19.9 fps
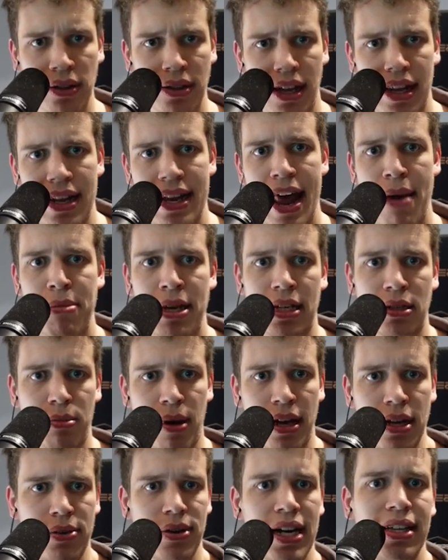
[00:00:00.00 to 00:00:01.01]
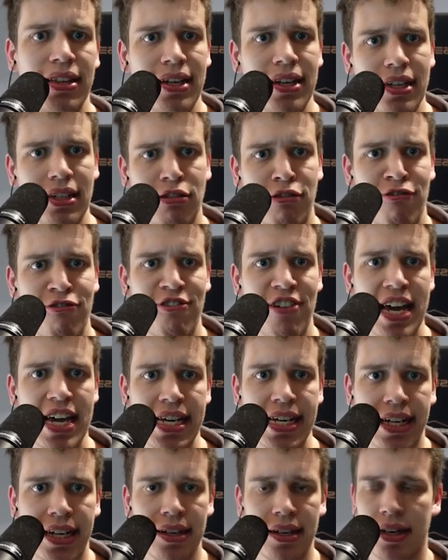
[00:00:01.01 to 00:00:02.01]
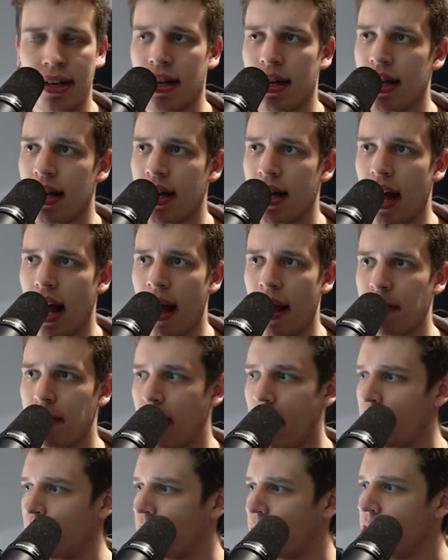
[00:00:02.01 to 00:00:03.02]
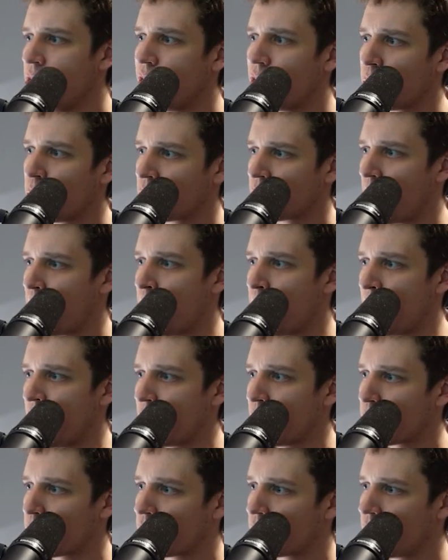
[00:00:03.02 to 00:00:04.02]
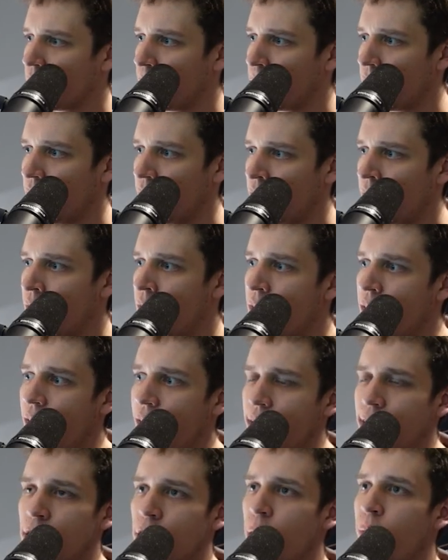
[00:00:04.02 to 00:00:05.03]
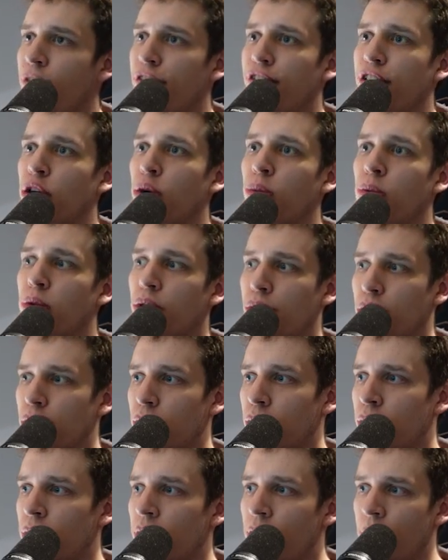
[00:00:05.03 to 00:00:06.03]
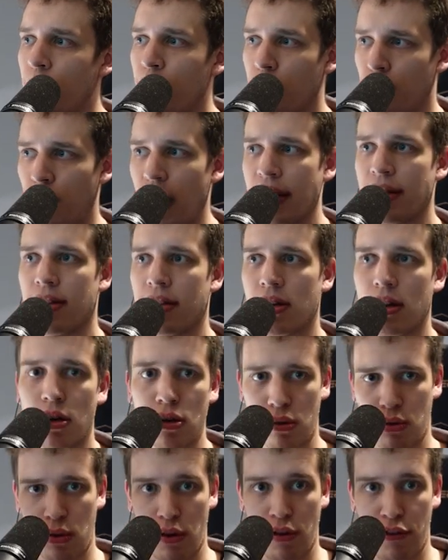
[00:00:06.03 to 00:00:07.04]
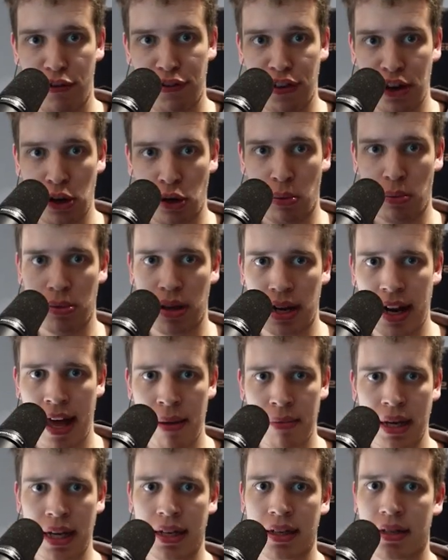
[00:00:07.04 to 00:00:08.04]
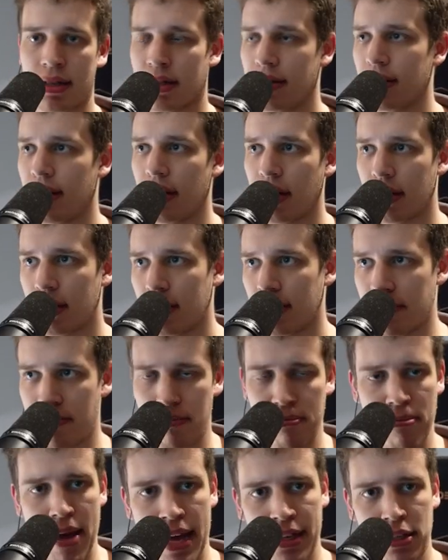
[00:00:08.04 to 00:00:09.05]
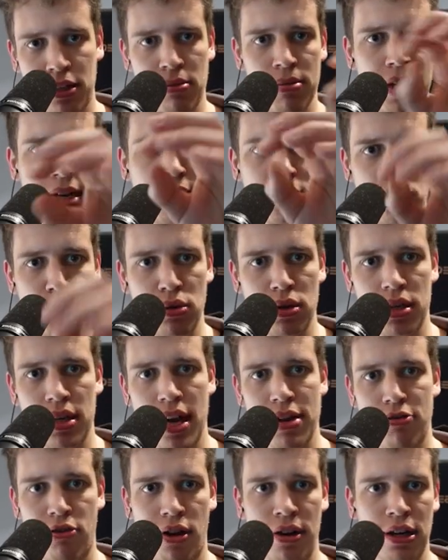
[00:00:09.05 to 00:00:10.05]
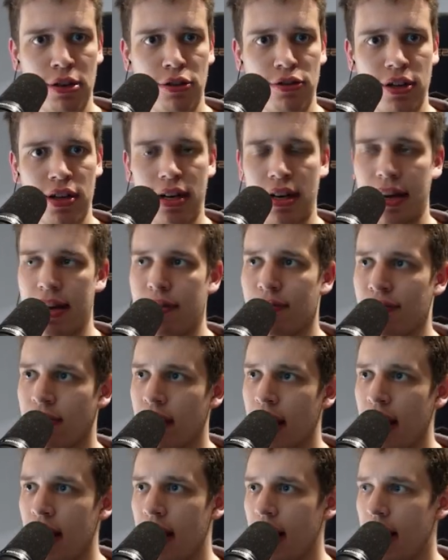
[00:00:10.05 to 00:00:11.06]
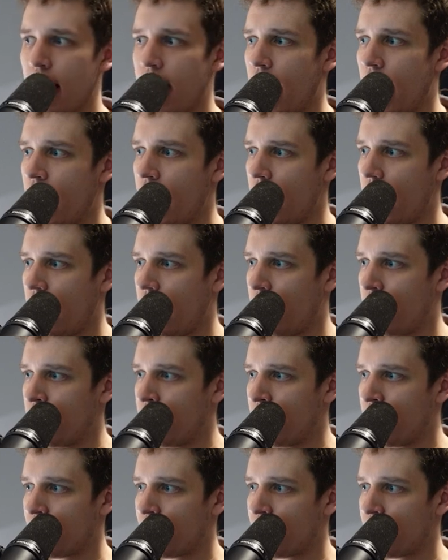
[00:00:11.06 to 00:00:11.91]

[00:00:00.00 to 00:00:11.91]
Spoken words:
the lemmings, by the way, I think is fake. I believe it was a myth or something, and then some film crew went to go film the lemmings mass committing suicide running off a cliff. But